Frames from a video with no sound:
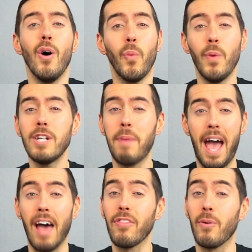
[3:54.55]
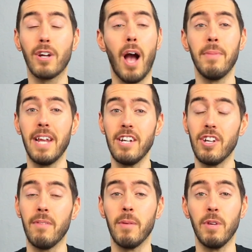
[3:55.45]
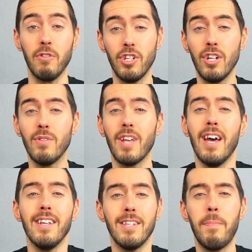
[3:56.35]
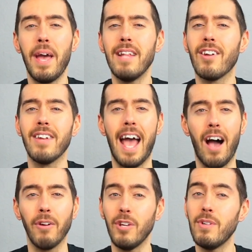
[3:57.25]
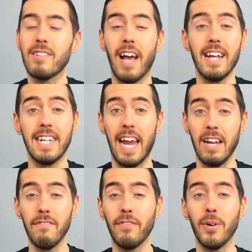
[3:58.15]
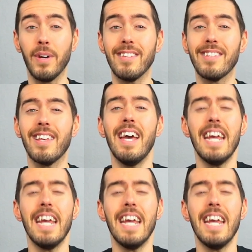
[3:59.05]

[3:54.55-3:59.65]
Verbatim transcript: Which path or combination of them you choose depends on how you decide to gain influence.